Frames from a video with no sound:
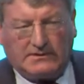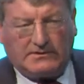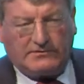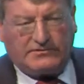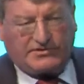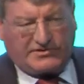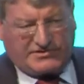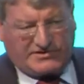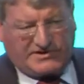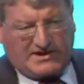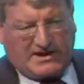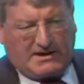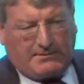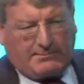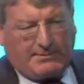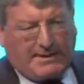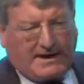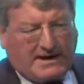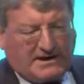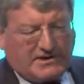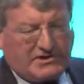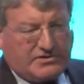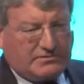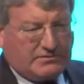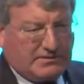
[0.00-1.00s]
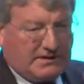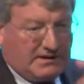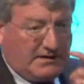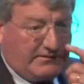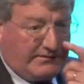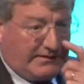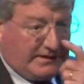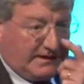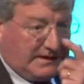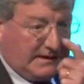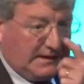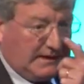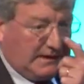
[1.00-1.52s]
just to get back to an
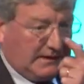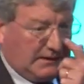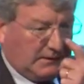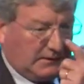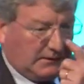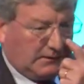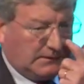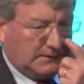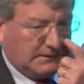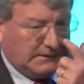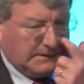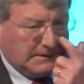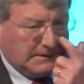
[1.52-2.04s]
even keel.